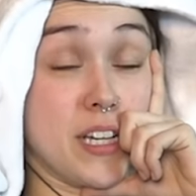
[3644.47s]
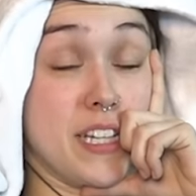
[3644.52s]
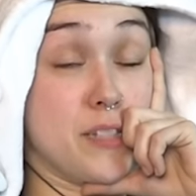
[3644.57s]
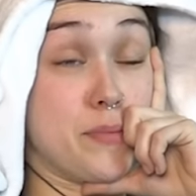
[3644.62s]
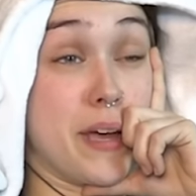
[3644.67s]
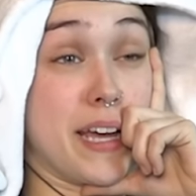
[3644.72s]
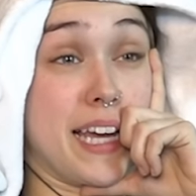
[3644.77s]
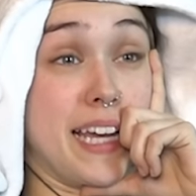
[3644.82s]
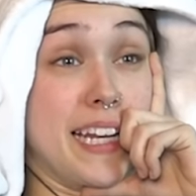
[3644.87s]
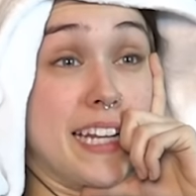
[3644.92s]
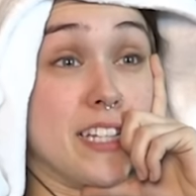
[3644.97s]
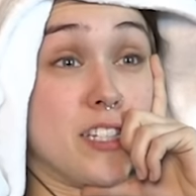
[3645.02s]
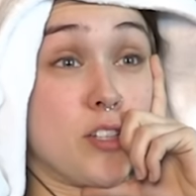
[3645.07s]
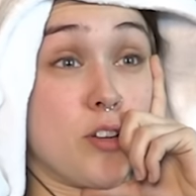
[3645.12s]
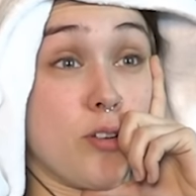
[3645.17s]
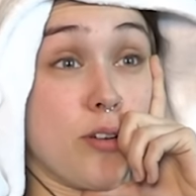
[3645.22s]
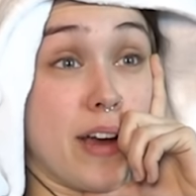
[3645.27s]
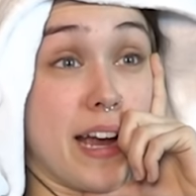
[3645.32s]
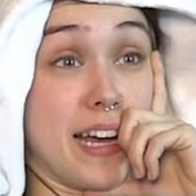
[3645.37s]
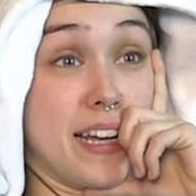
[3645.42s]
he's making his
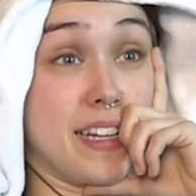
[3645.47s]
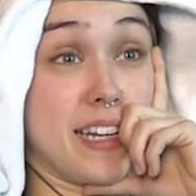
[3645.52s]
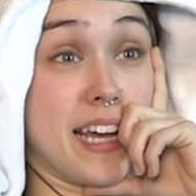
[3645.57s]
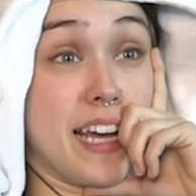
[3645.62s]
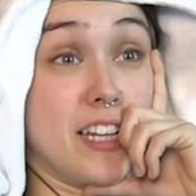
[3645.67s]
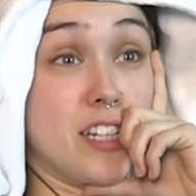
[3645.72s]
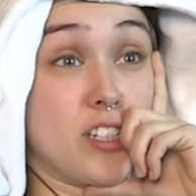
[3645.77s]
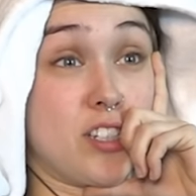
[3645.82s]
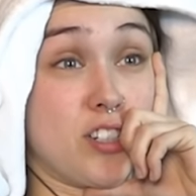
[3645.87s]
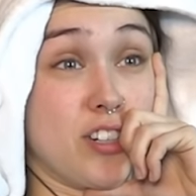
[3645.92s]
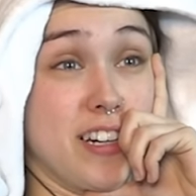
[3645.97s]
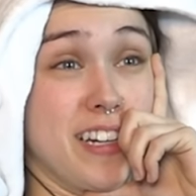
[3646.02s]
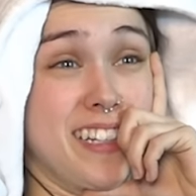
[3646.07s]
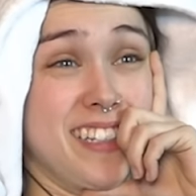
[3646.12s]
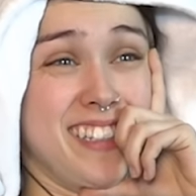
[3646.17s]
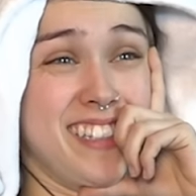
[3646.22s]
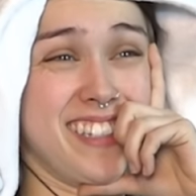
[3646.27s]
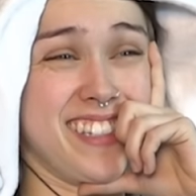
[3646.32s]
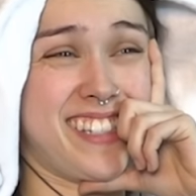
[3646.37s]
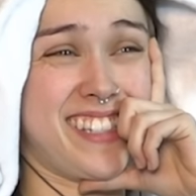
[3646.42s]
grand
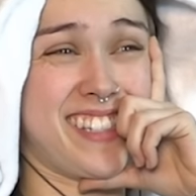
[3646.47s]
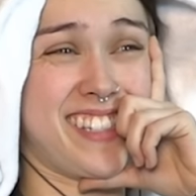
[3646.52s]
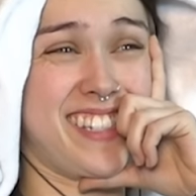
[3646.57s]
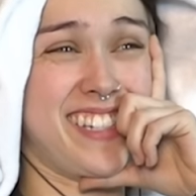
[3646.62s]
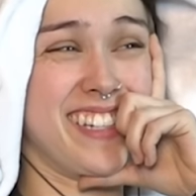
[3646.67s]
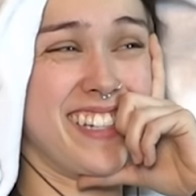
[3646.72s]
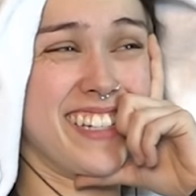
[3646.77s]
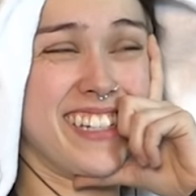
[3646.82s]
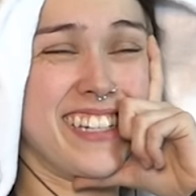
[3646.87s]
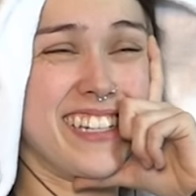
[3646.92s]
entrance.